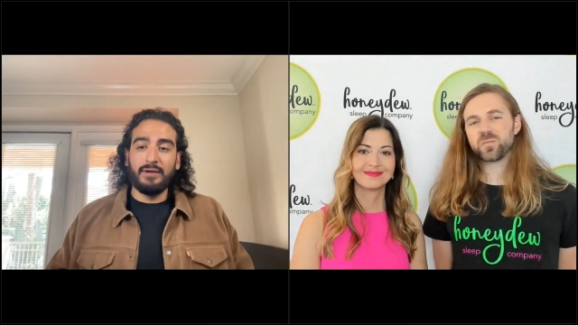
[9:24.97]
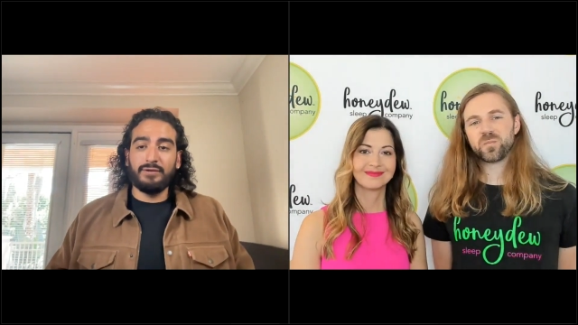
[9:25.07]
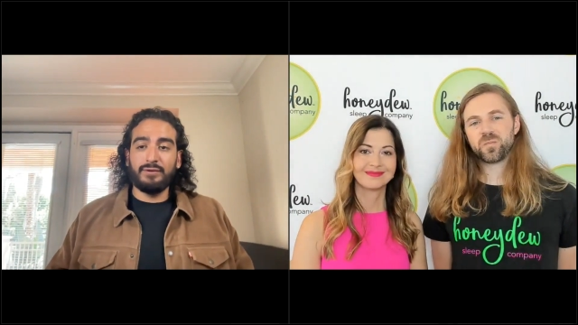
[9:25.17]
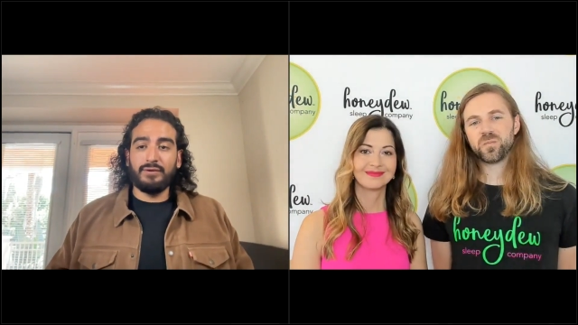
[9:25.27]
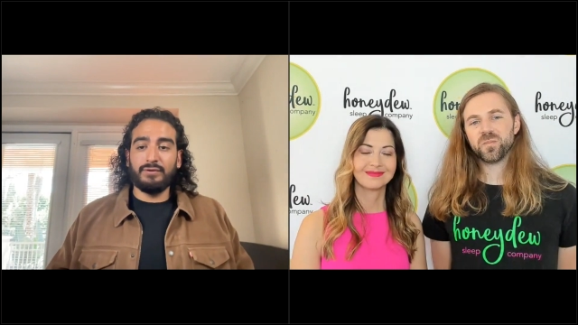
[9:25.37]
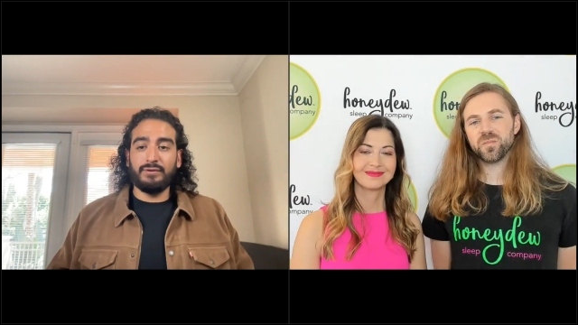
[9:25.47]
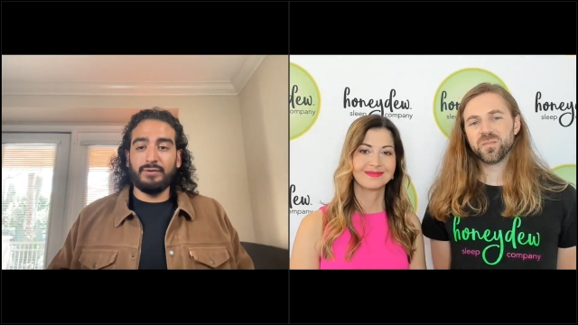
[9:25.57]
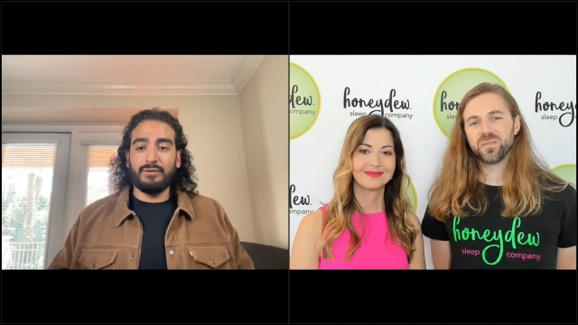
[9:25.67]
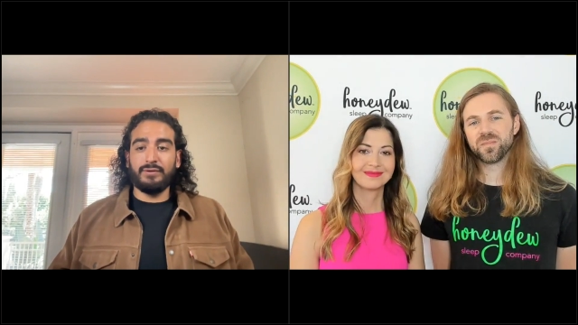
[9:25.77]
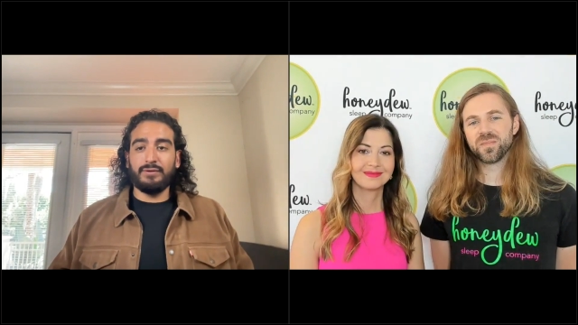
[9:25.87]
Speaker 1: your,
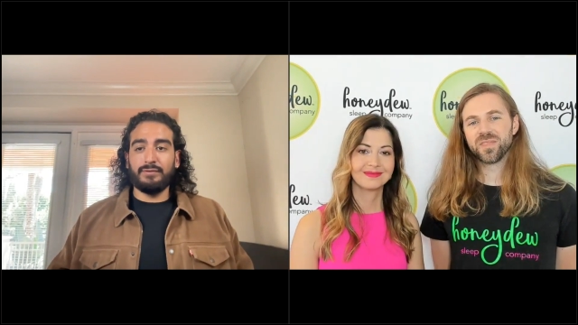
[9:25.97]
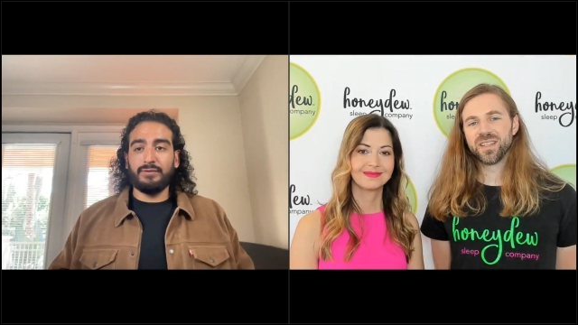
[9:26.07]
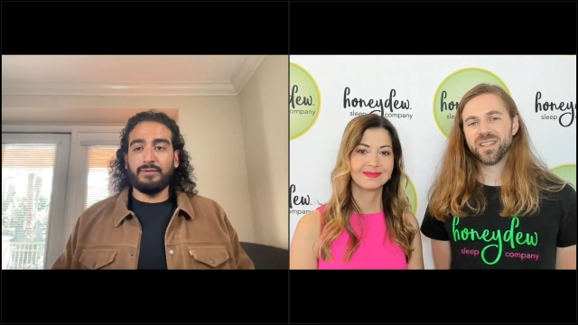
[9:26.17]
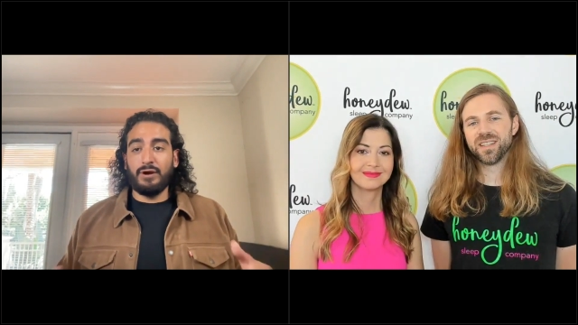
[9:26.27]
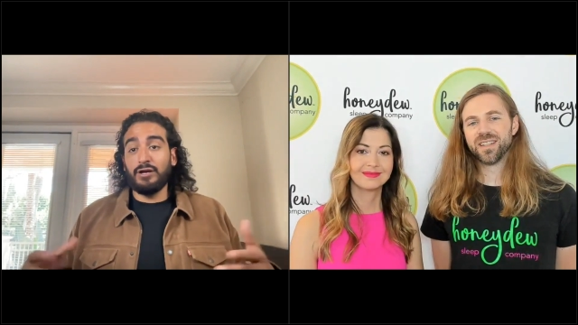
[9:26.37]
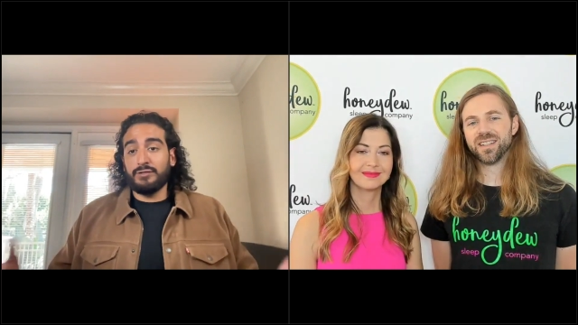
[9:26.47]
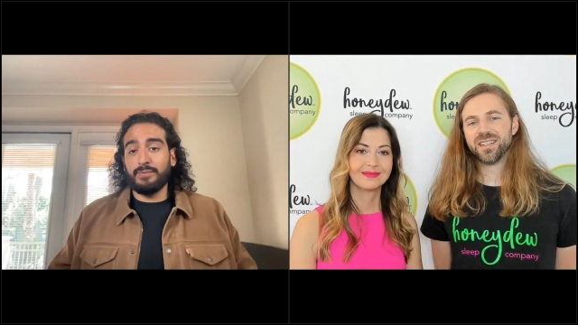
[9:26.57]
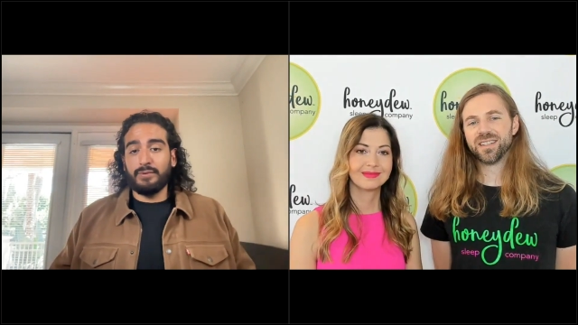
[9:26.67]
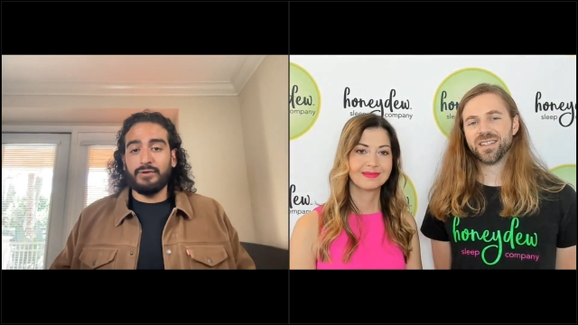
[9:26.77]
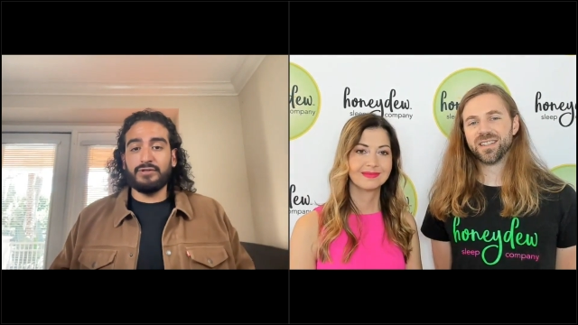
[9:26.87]
your, your
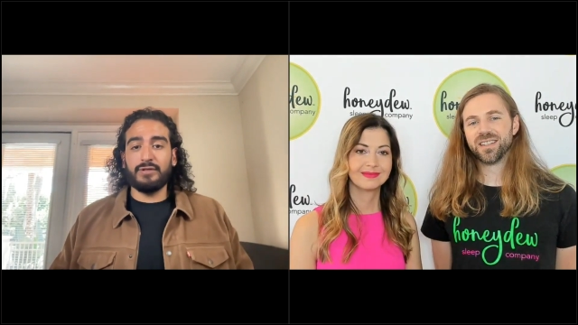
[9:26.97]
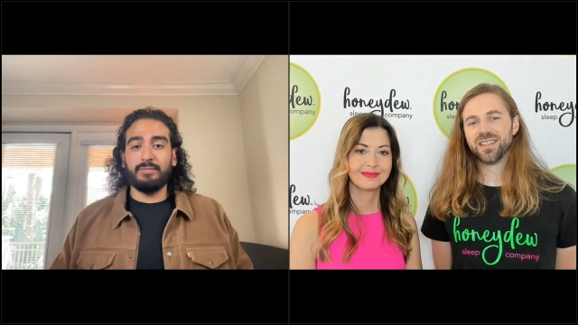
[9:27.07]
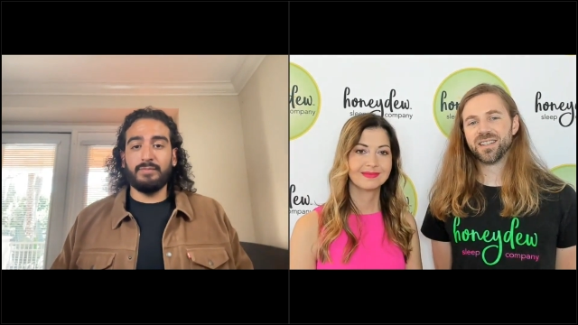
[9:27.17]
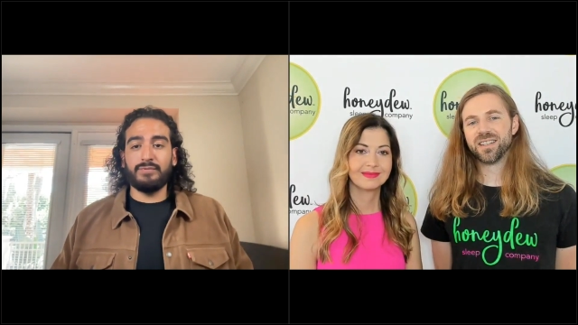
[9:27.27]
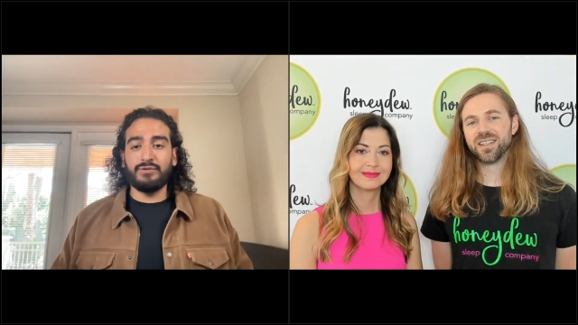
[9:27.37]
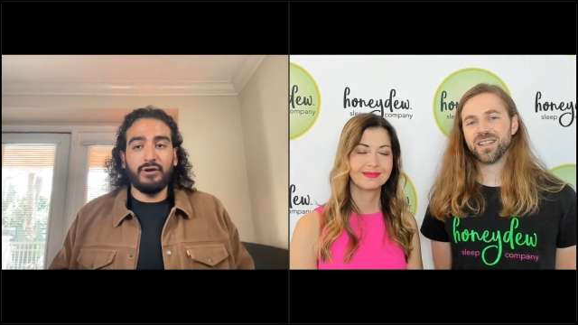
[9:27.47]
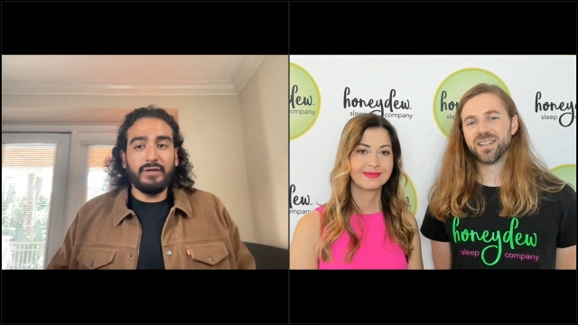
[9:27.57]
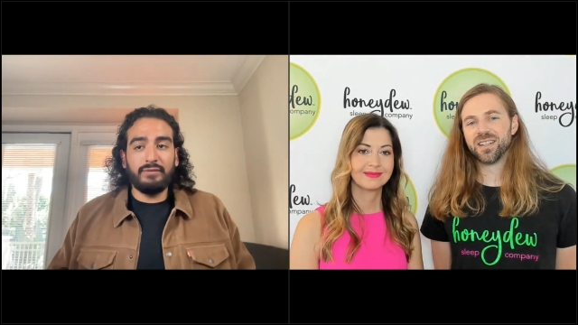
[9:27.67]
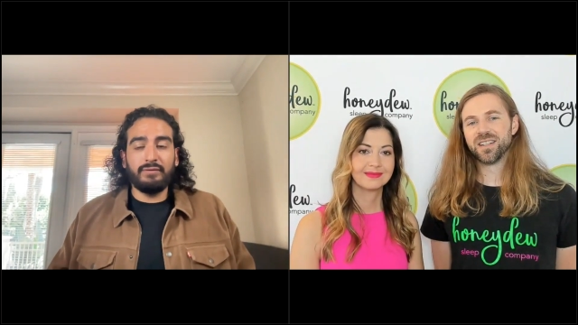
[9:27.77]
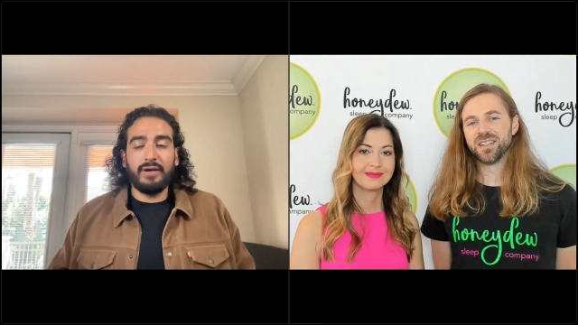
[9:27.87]
entrepreneurship
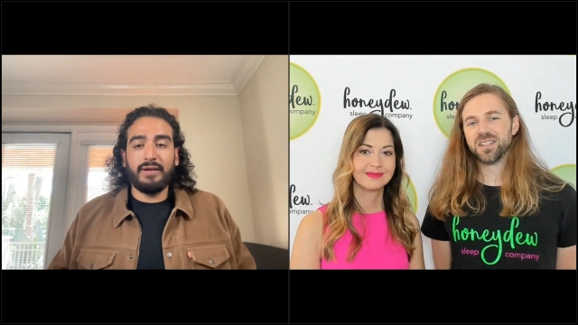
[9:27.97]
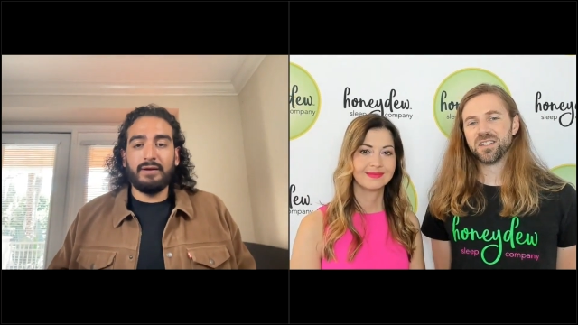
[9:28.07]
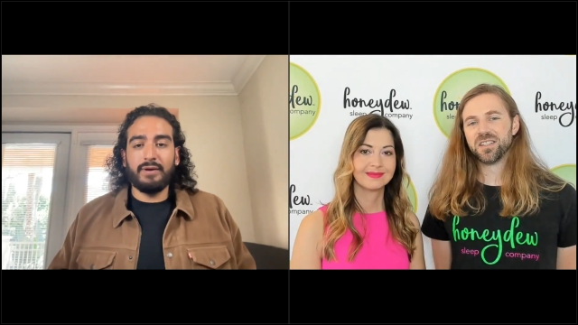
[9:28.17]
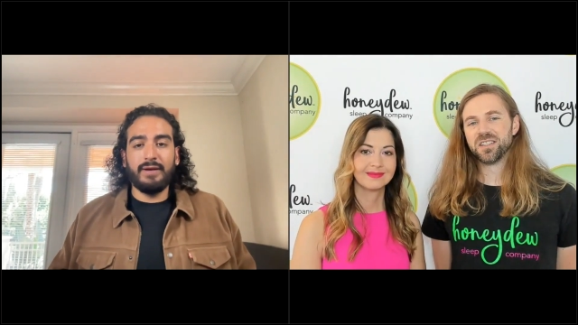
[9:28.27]
journey right now?